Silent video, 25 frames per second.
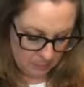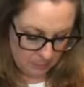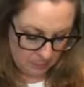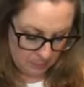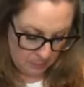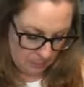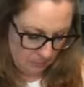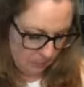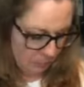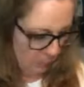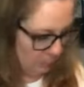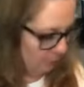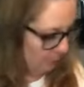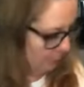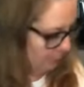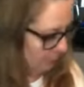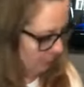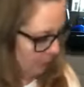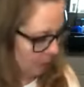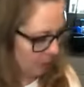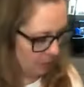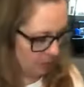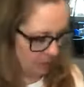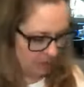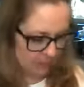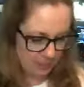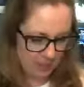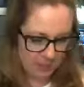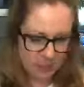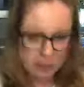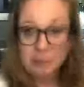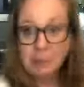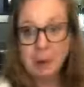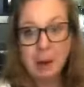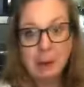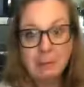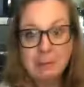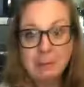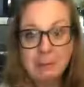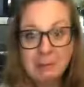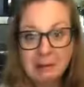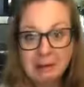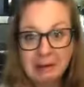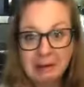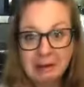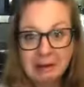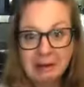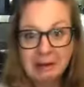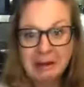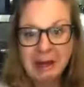Ooh, all right, that's probably
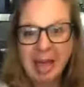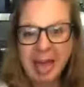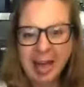good.